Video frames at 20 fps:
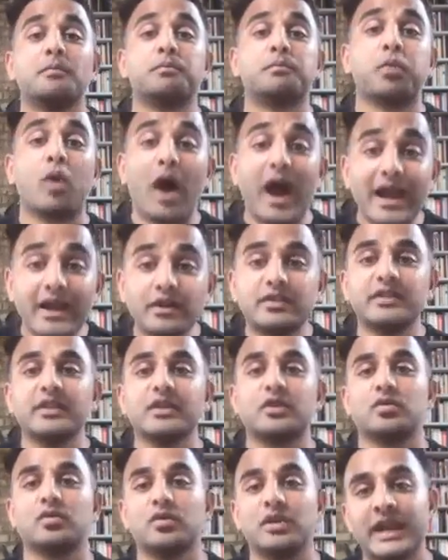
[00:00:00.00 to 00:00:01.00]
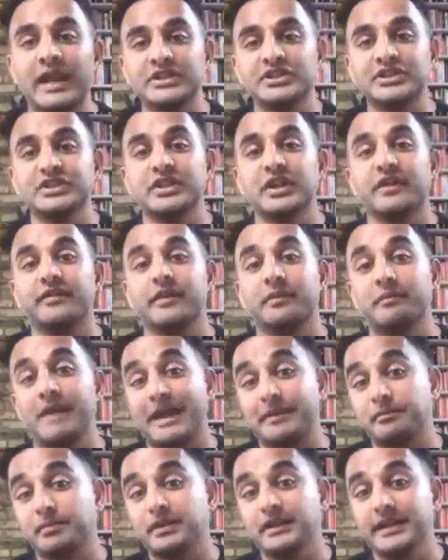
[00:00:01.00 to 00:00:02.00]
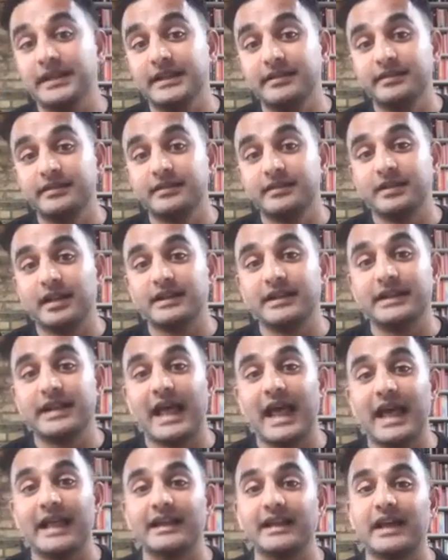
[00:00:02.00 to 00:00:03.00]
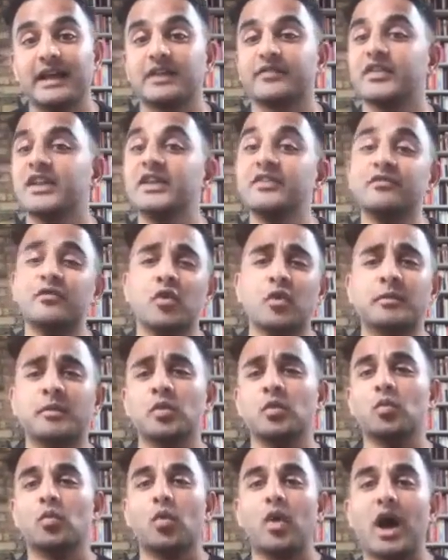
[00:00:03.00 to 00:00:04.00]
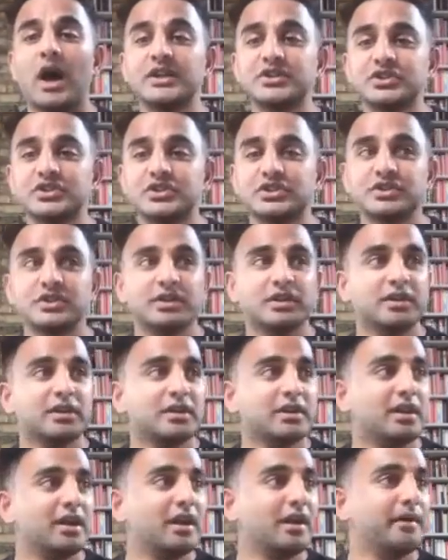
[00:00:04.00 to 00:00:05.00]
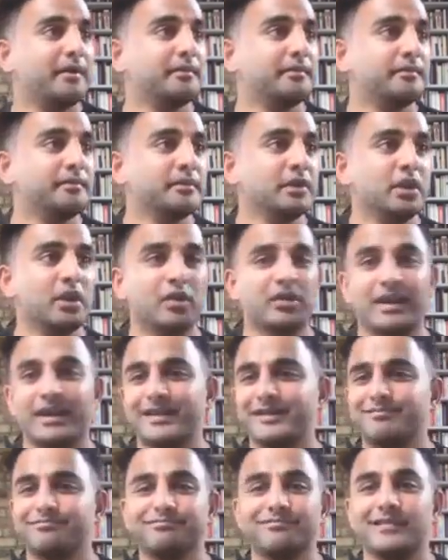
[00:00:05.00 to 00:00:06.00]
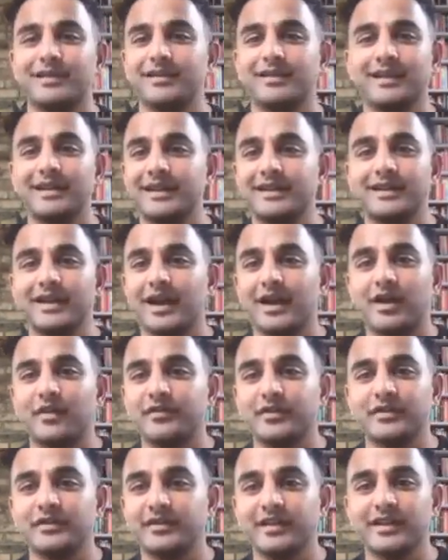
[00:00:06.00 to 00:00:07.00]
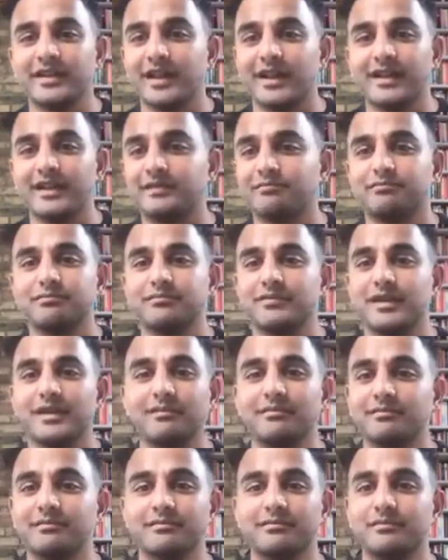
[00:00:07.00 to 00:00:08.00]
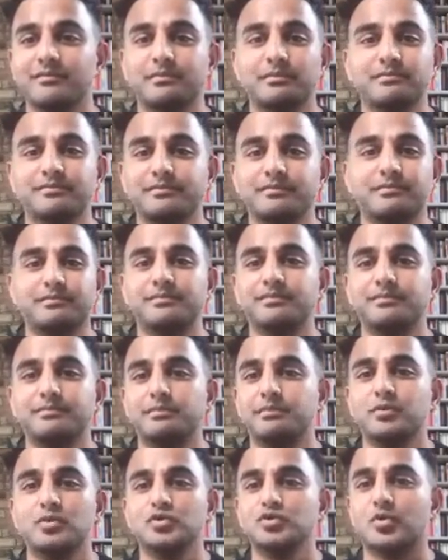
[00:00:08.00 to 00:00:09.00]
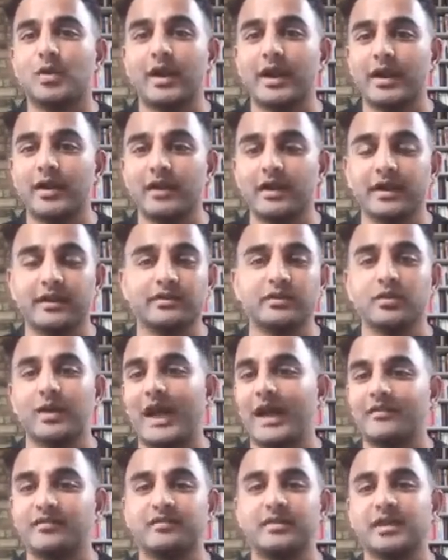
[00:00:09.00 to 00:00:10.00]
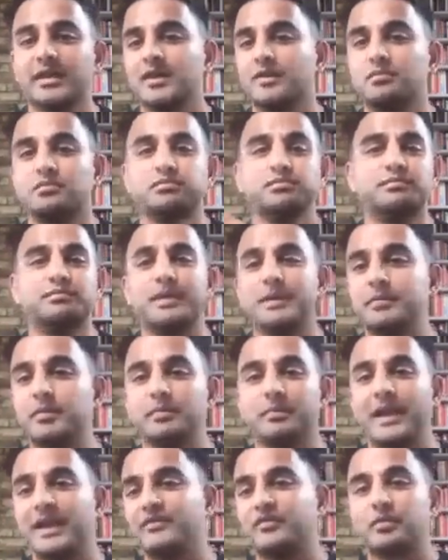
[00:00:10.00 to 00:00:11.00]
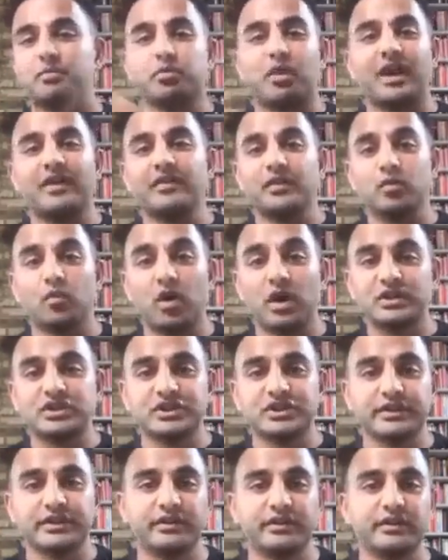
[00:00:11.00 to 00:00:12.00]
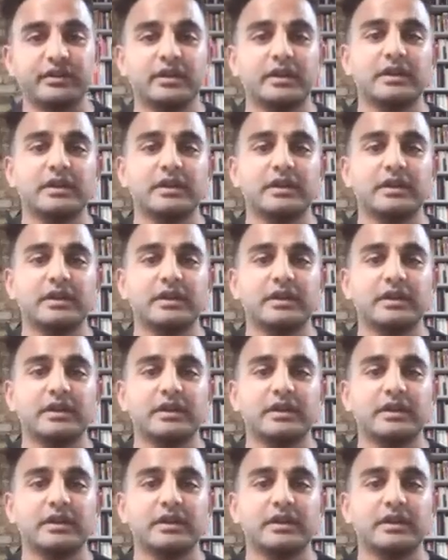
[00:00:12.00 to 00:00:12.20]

Prior to the creation of the Met Police, London had a kind of informal watch. Like in India, I often see, like in bourgeois areas, you have people paid for private watches.